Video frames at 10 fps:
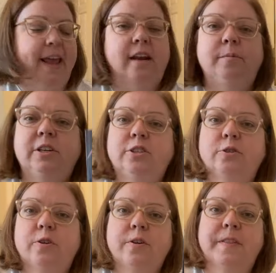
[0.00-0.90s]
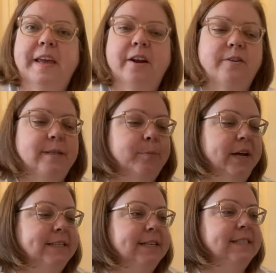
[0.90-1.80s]
Animal Control, The Hero's
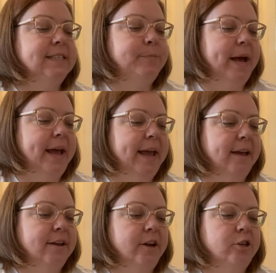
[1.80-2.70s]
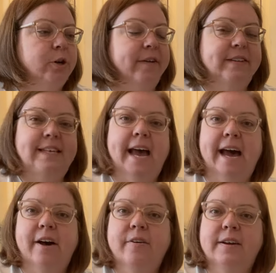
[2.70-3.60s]
Apprentice is by Travis
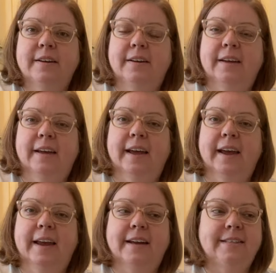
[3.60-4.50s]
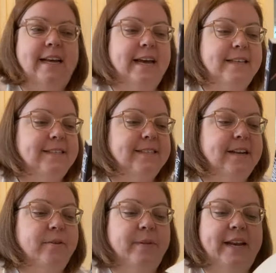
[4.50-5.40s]
Howe. And this is
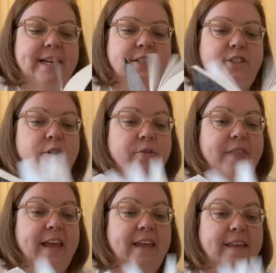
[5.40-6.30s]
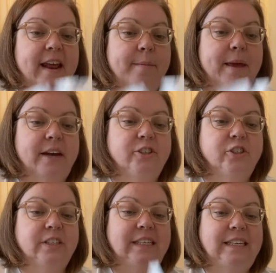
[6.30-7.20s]
another one that I just don't think that I'm
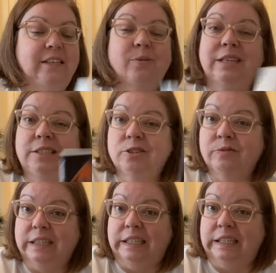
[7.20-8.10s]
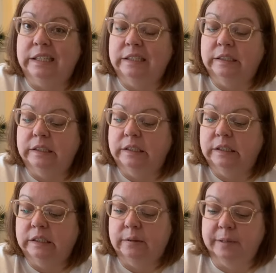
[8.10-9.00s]
actually going to read.
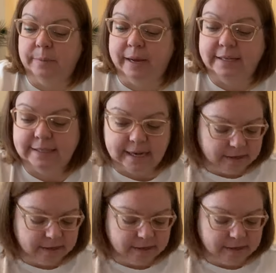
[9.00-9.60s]
So I'm gonna pass that